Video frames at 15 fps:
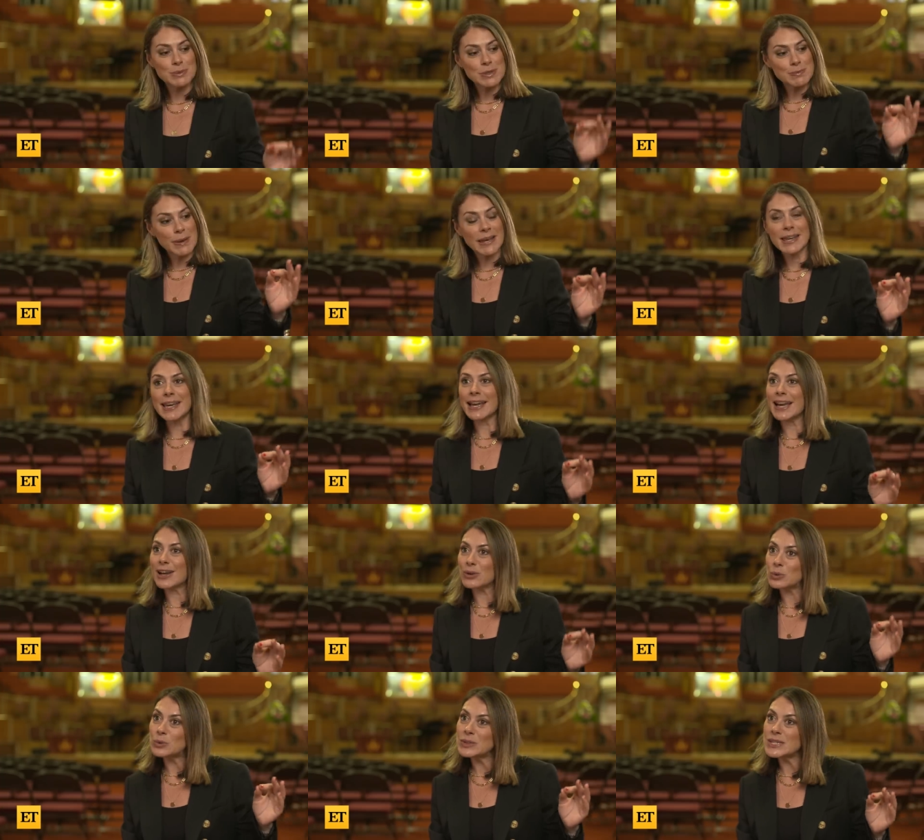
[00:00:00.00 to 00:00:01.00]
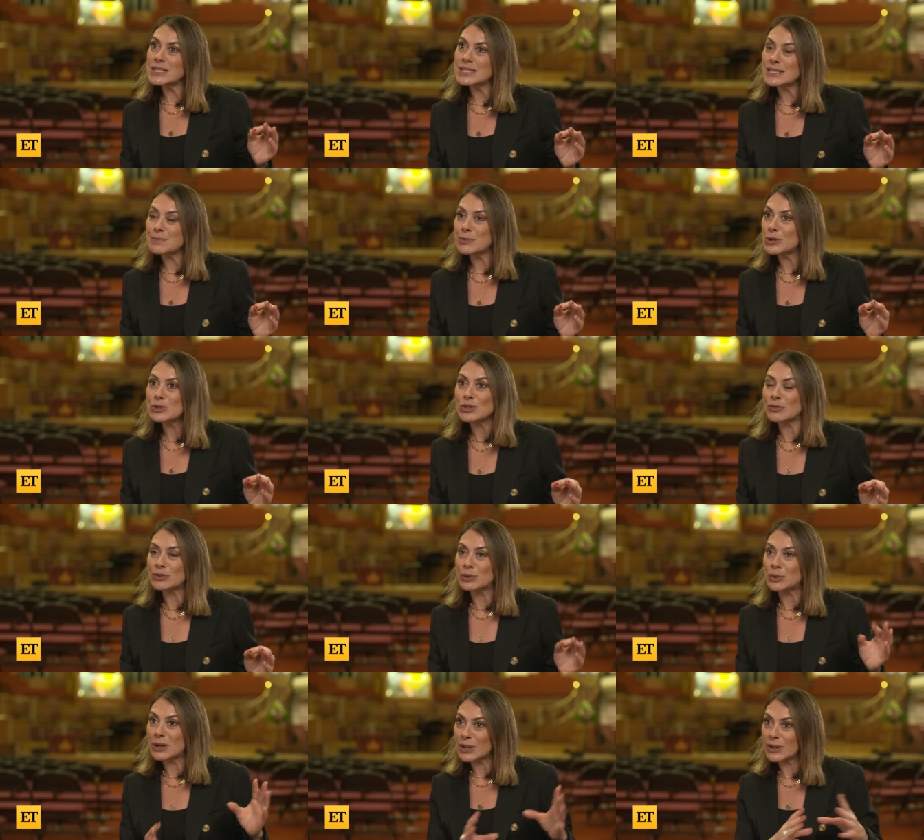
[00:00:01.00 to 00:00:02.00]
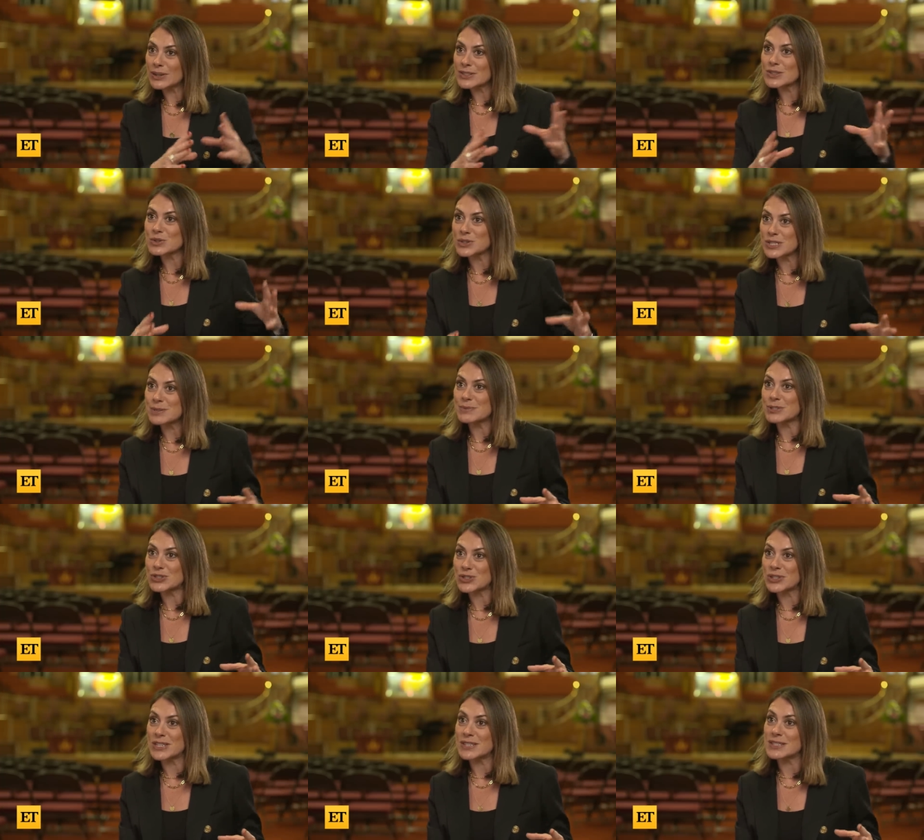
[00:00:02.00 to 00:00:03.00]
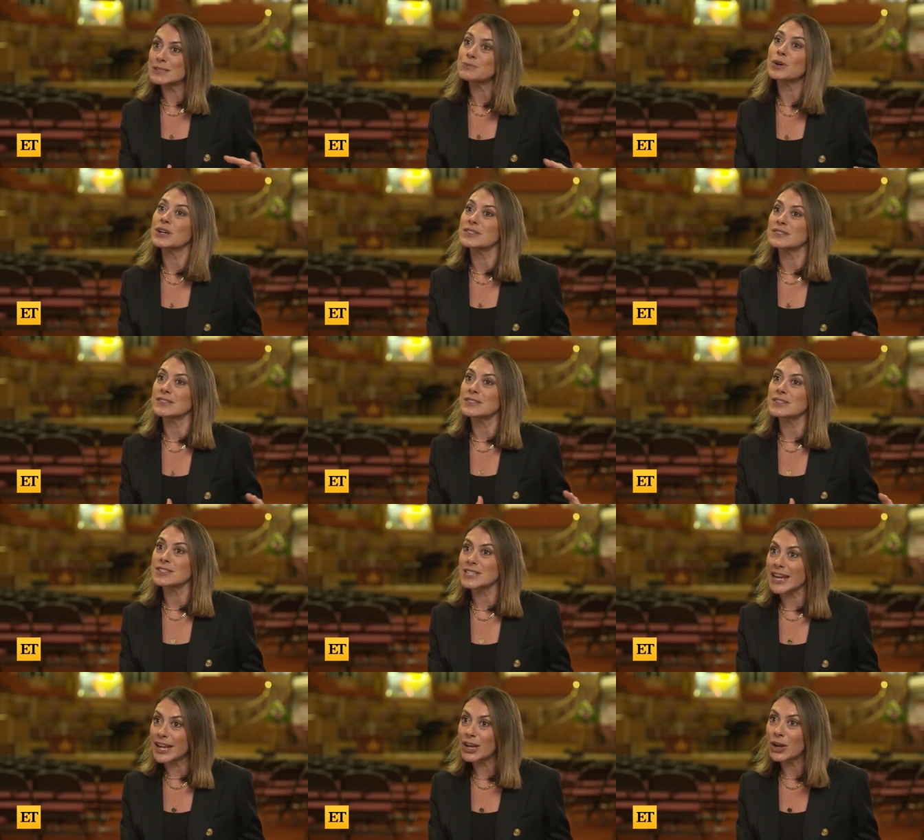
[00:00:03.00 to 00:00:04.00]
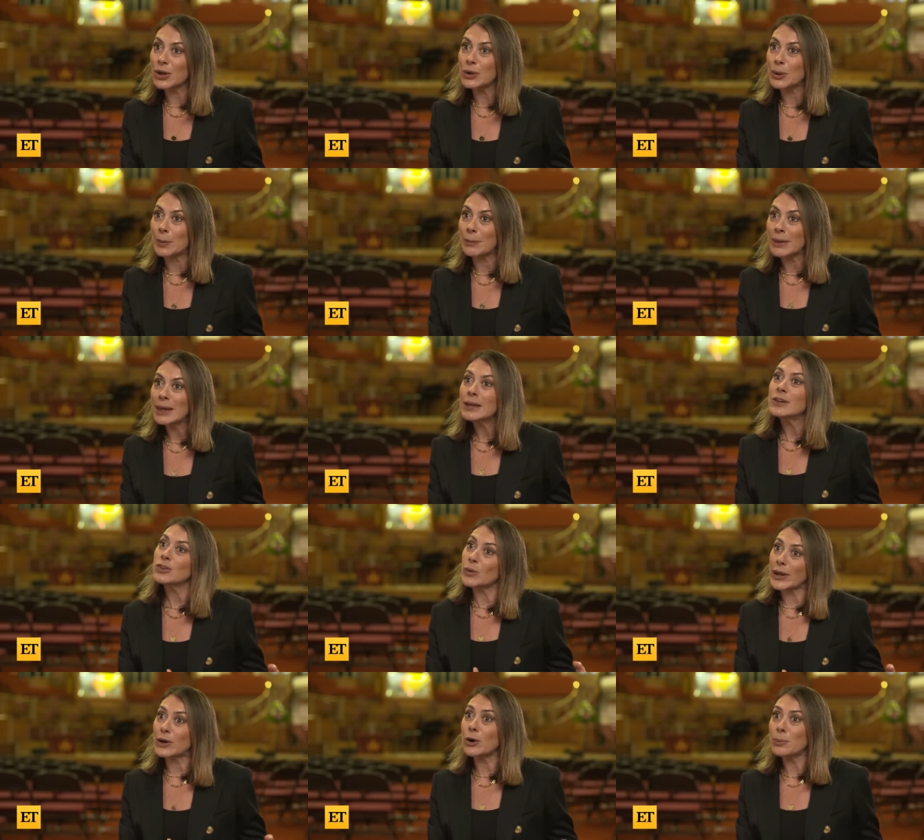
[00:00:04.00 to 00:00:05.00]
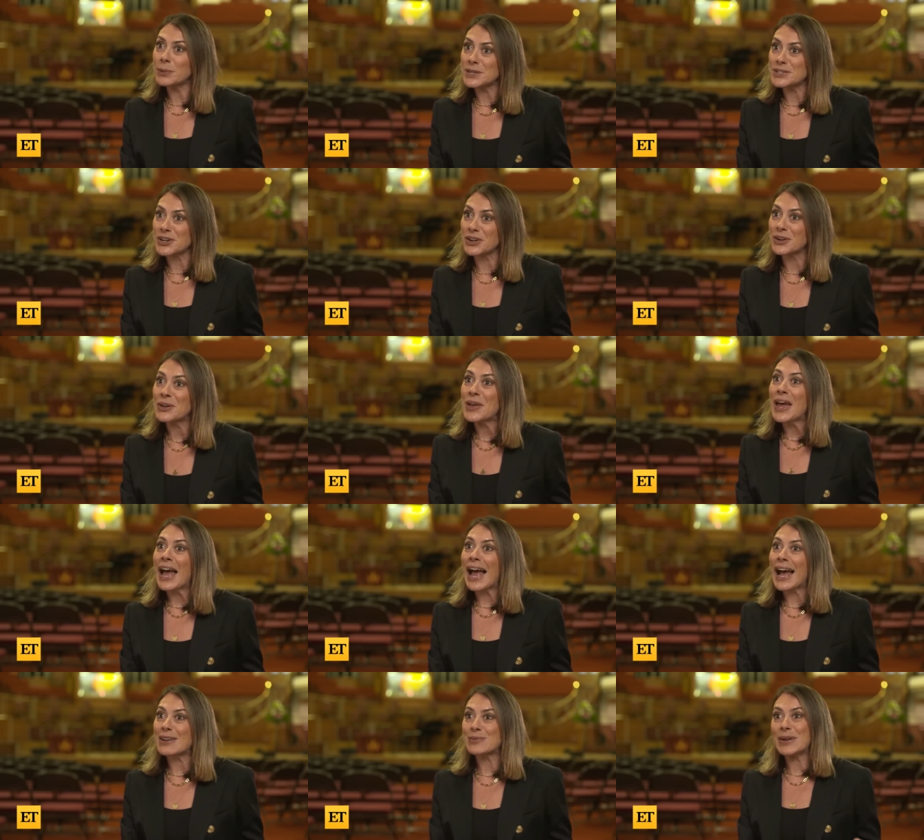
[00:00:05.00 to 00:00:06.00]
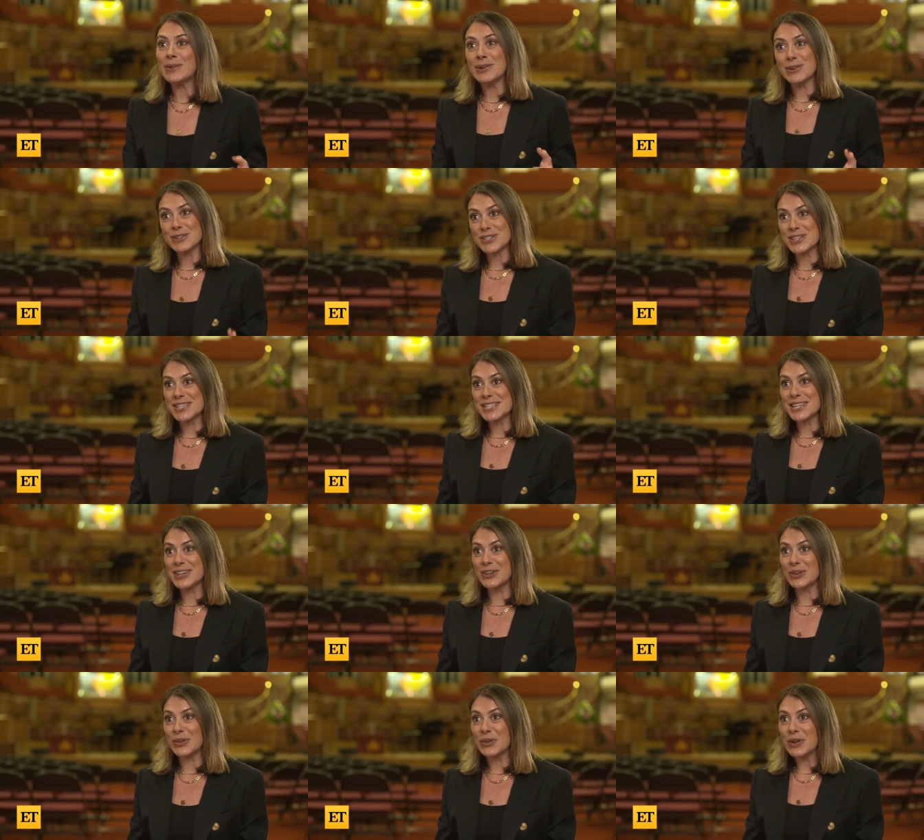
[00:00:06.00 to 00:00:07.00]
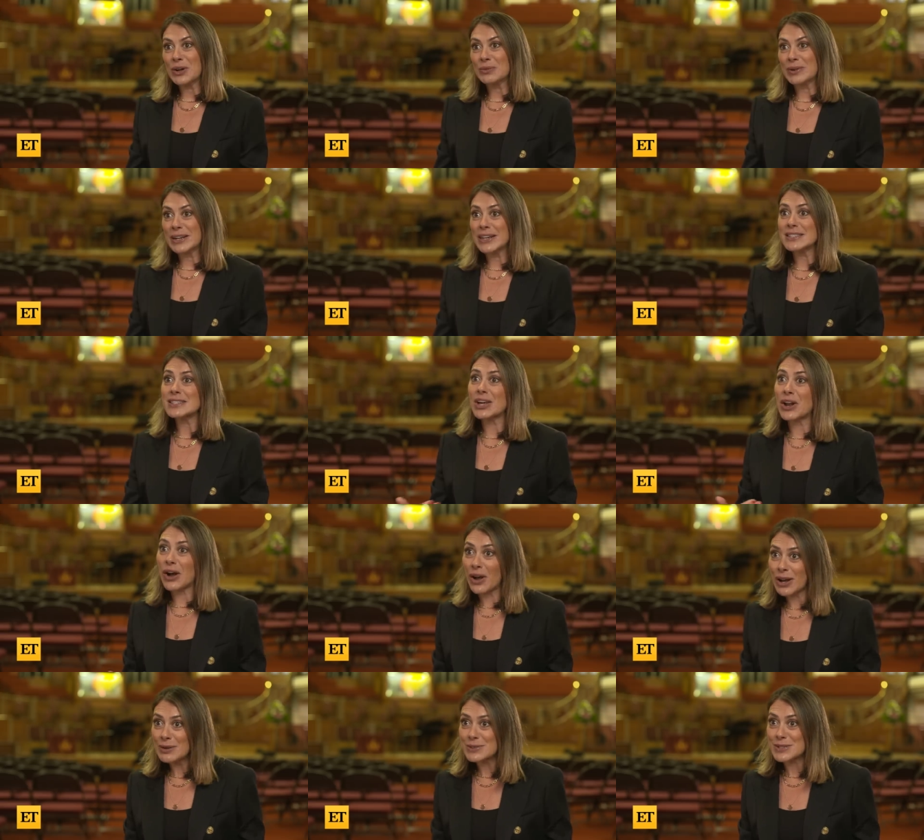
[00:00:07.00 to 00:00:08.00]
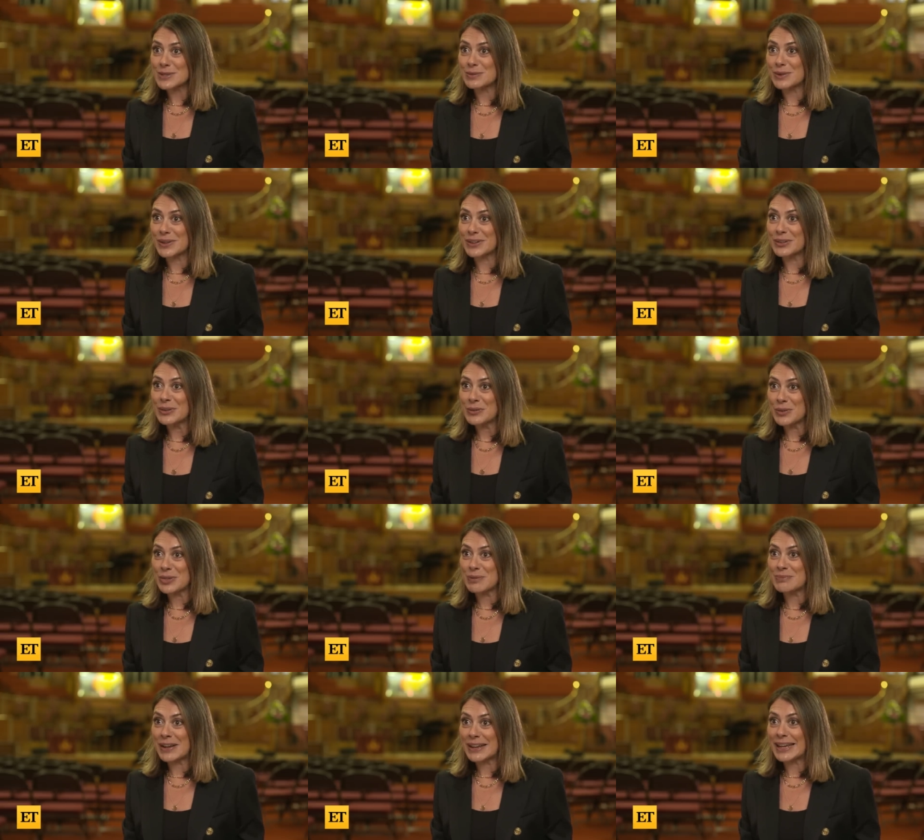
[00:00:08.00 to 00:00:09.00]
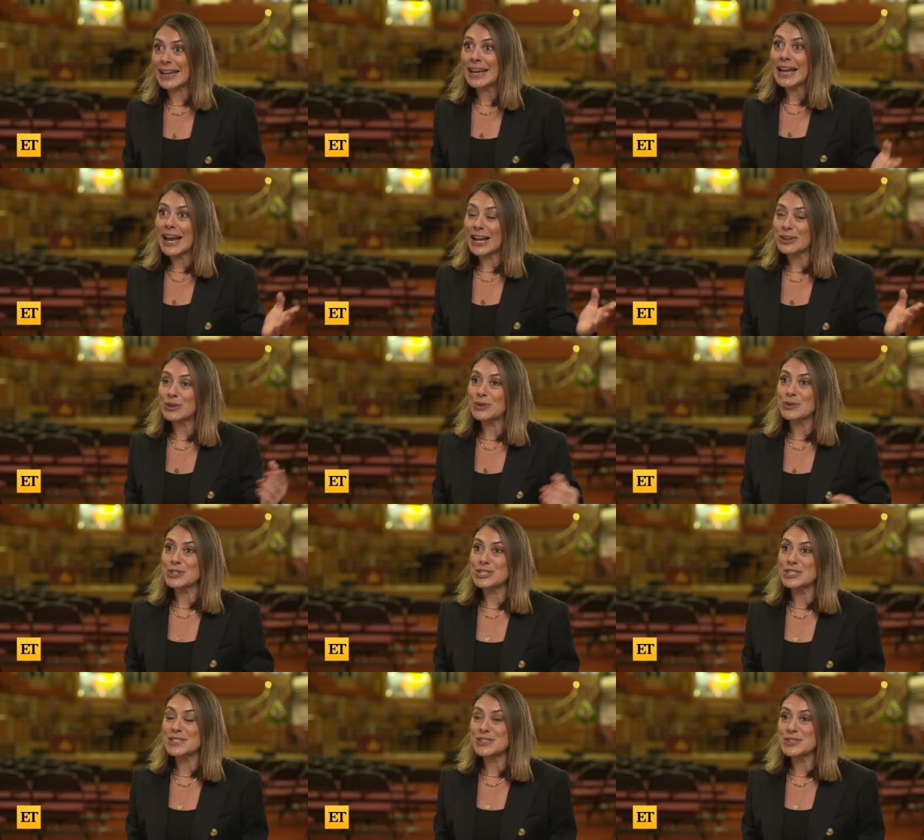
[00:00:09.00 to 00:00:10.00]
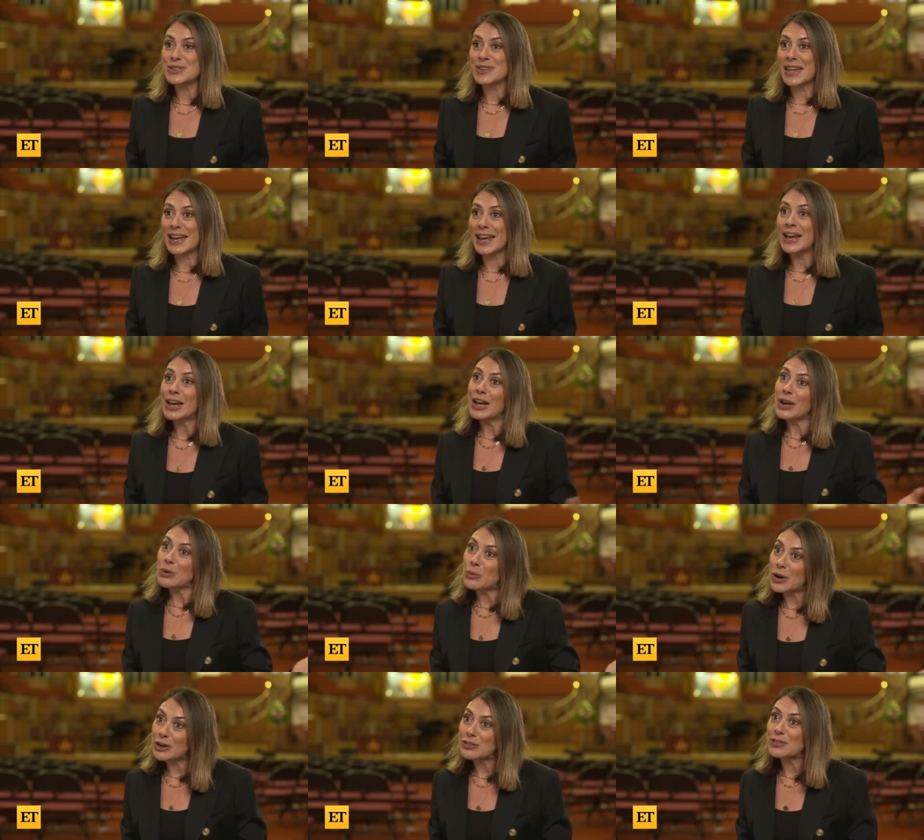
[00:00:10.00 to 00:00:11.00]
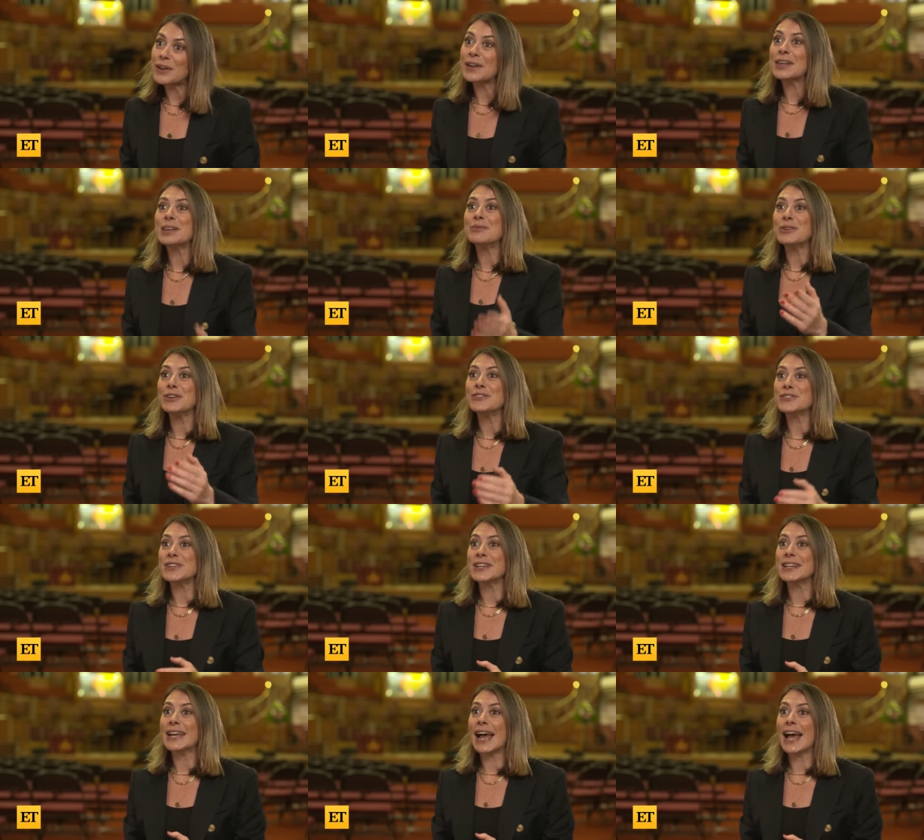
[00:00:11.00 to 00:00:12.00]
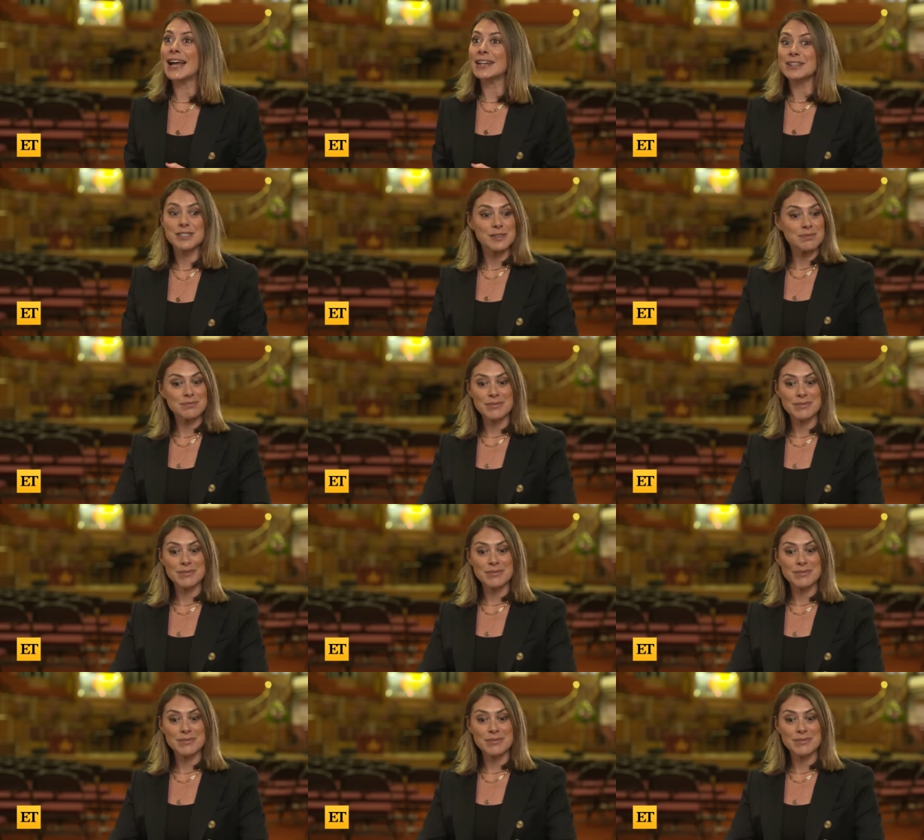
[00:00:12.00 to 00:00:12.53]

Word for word: was picking out all these beautiful glass Christmas trees as presents to take home. So I copied her. And when we got to the till, realized that I was the one with the money. And of course, she stood there while a flunky moved in and